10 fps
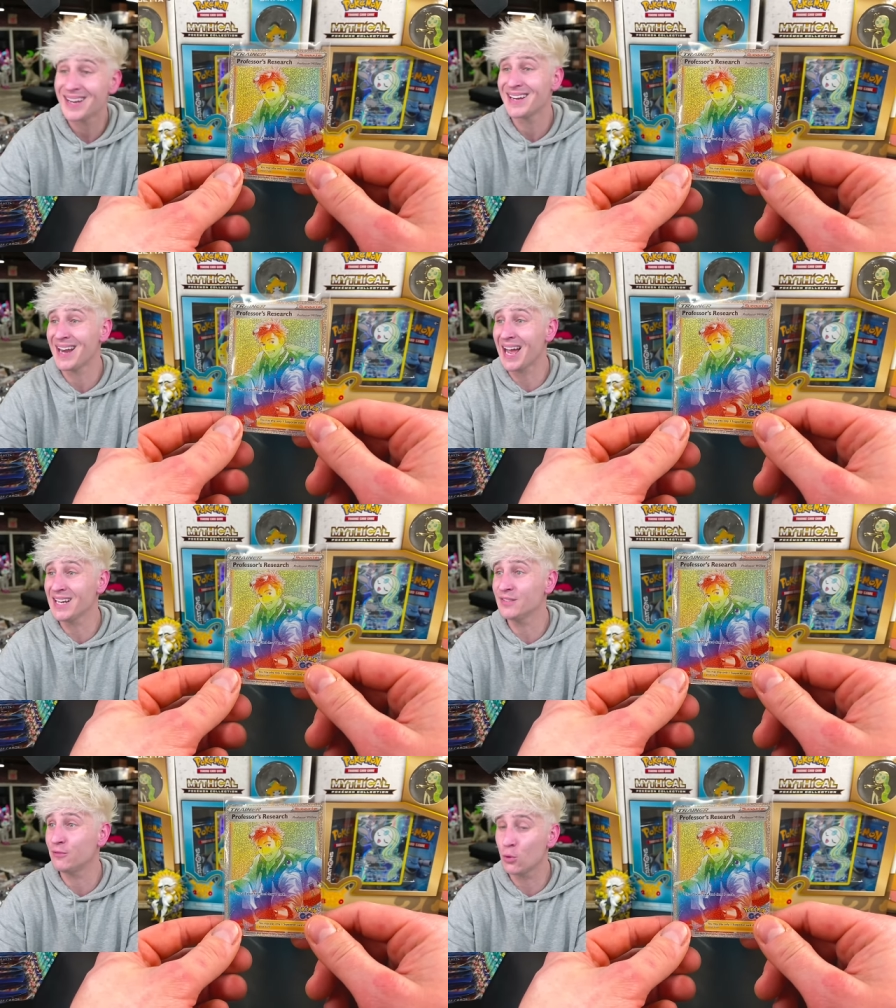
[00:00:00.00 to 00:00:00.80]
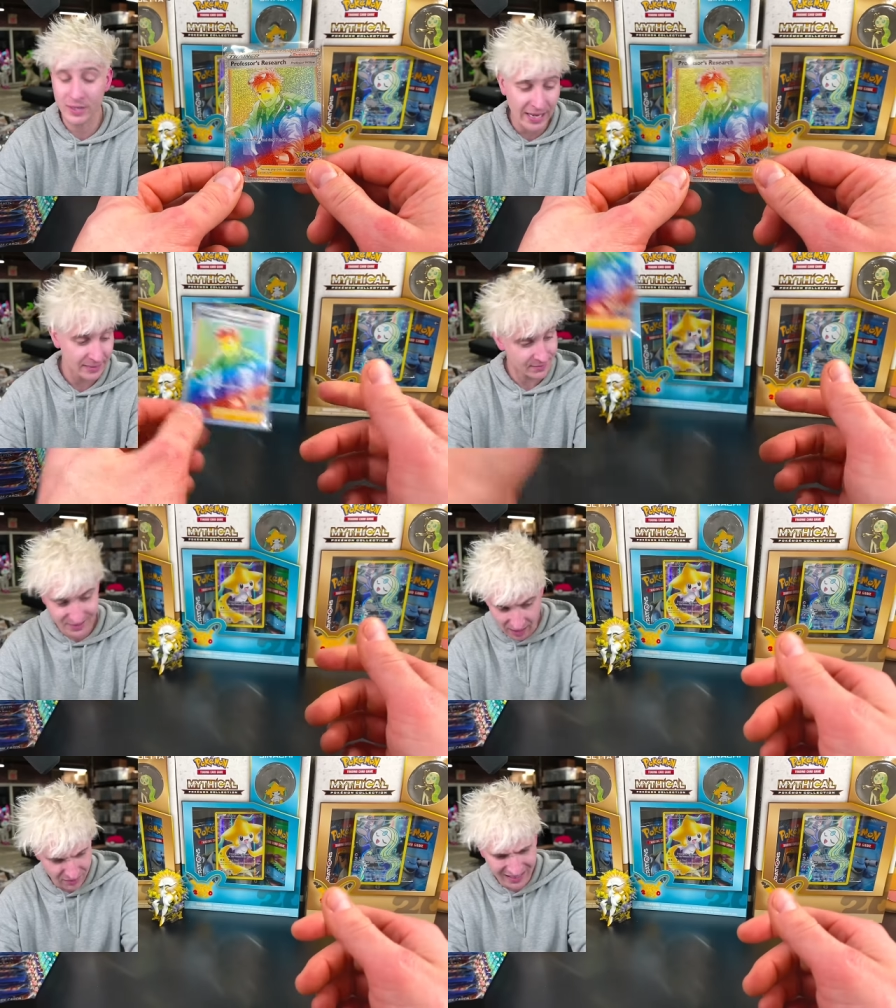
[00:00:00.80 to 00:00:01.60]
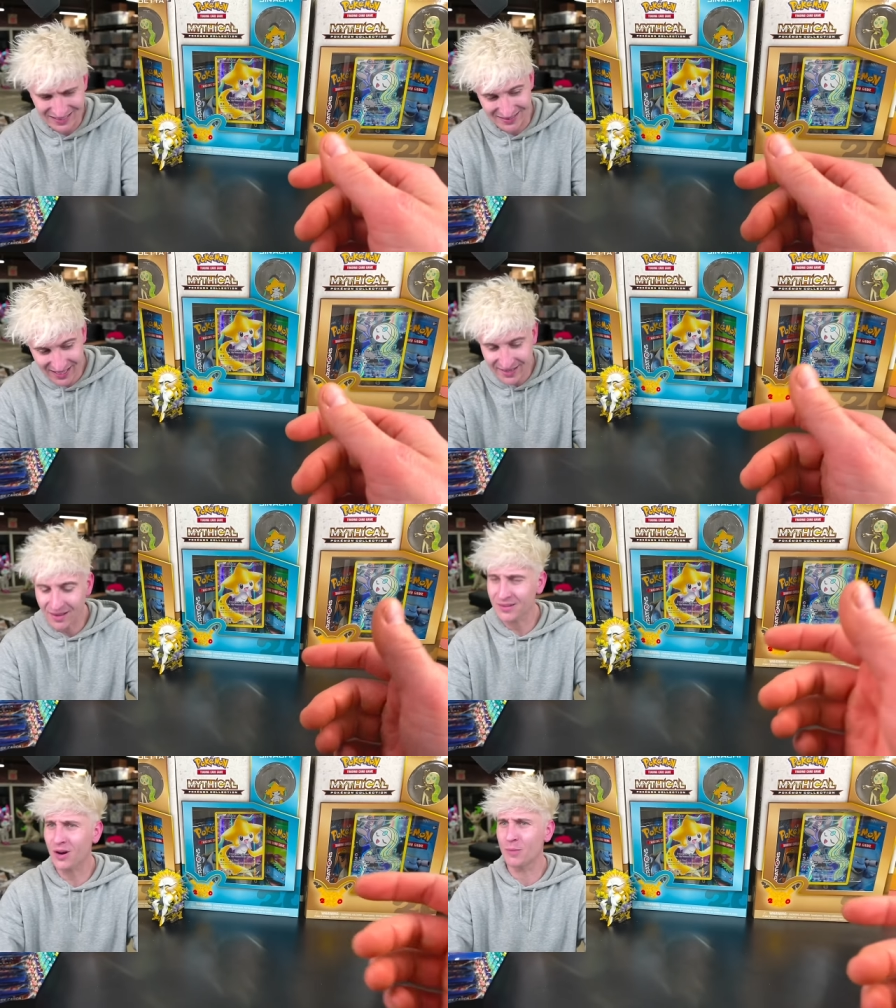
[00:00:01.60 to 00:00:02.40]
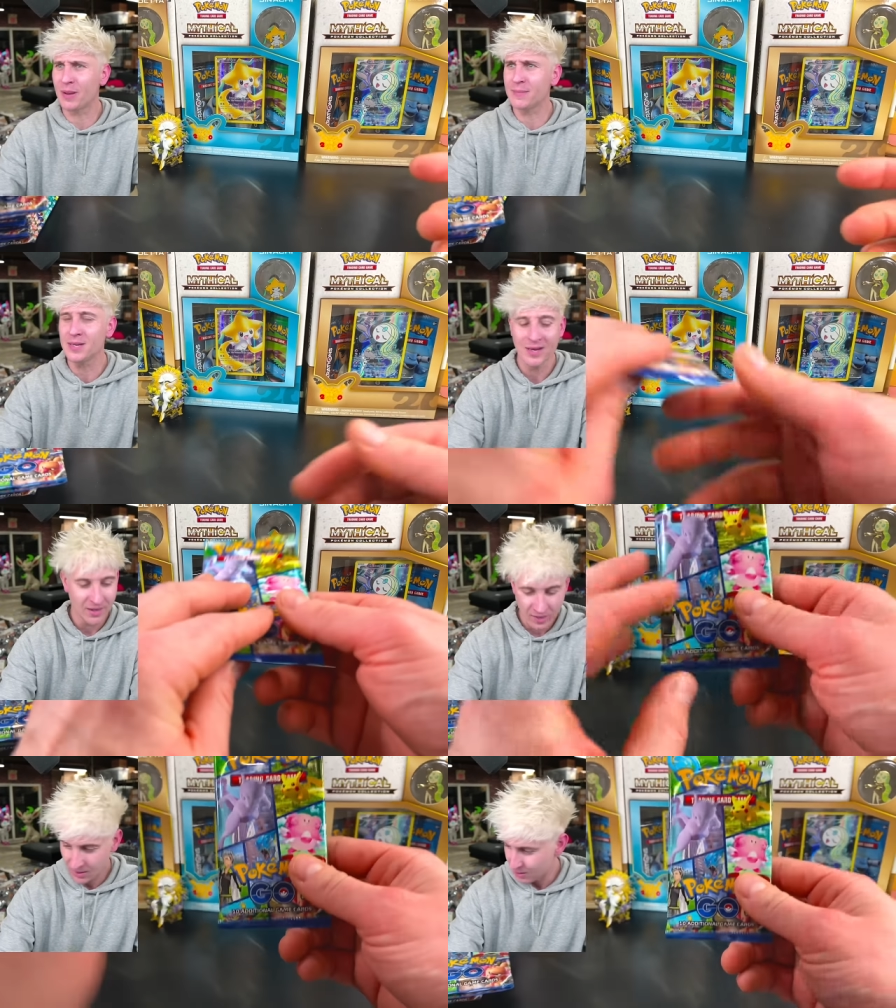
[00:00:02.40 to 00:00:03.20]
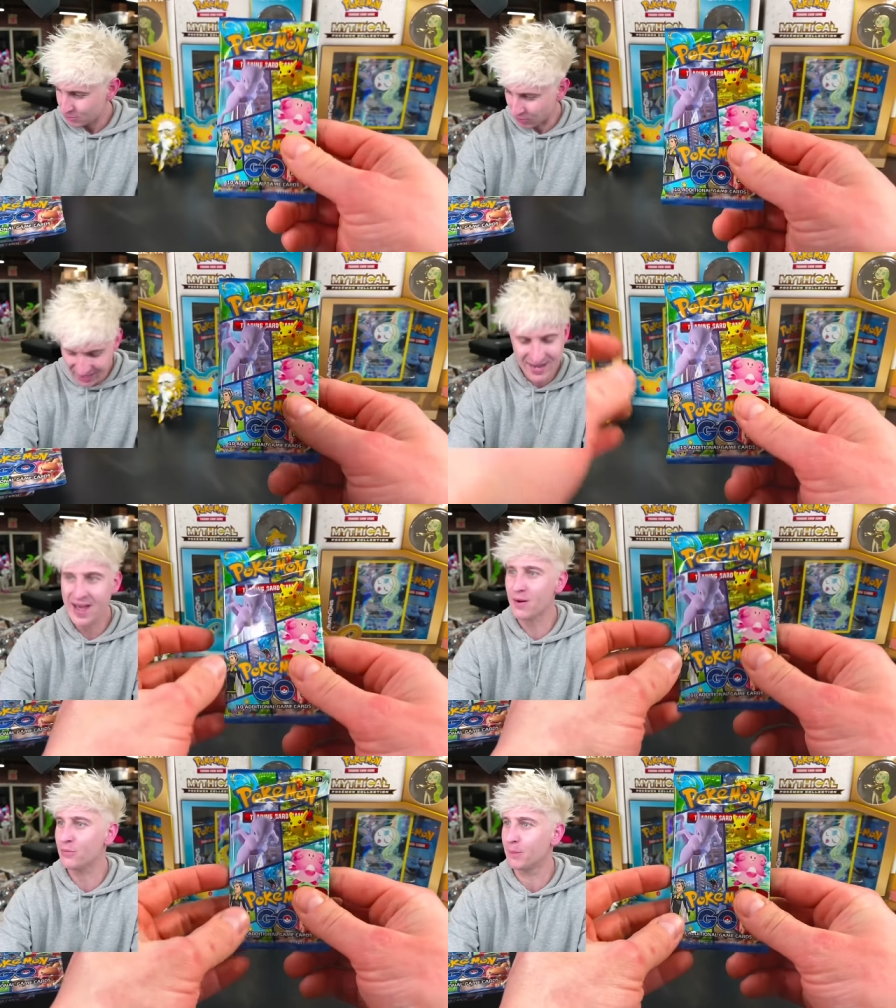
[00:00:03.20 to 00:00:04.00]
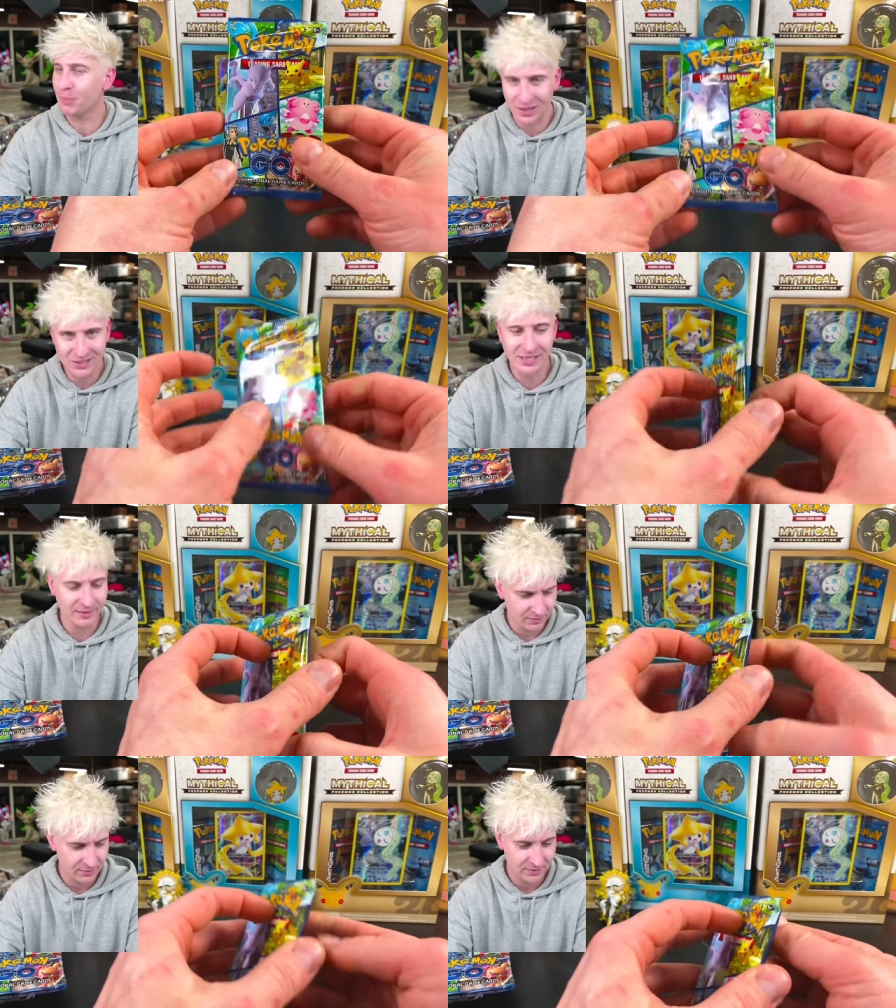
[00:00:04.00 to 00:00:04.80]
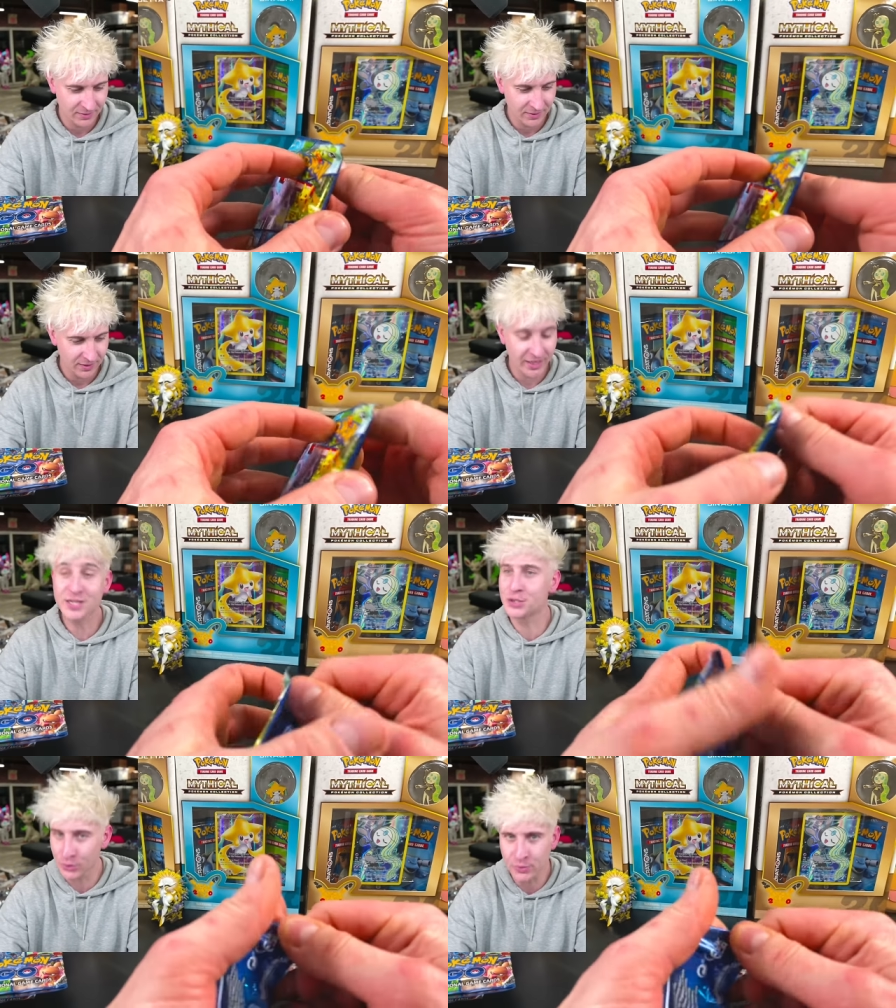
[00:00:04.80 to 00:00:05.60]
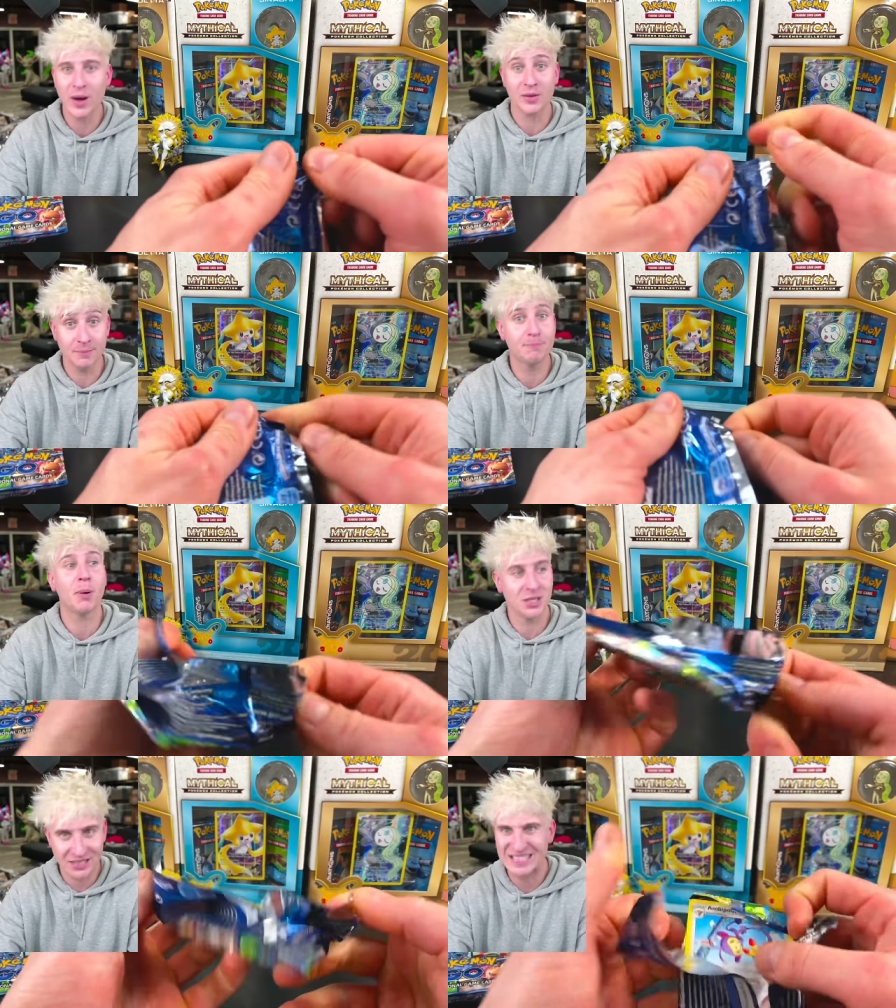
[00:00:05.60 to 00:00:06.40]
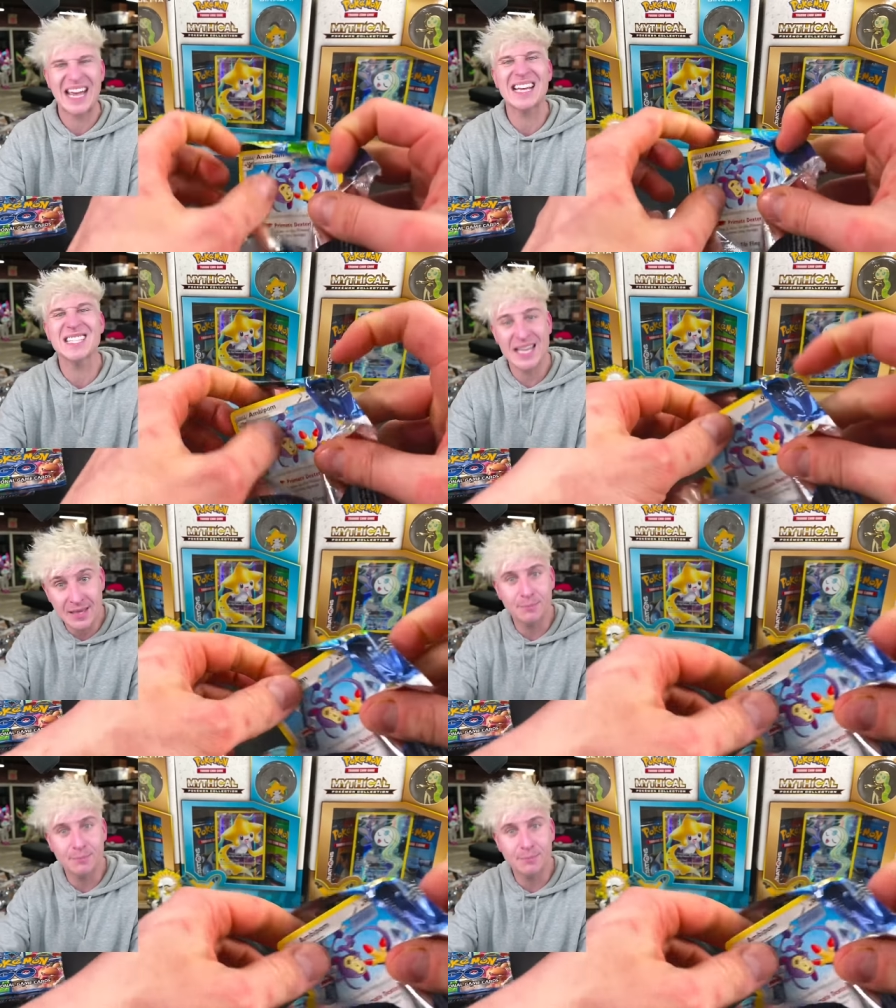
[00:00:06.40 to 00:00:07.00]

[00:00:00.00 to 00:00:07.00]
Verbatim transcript: 948. So that's a $10 card, baby. Right now, the budget is doing well. The budget is in the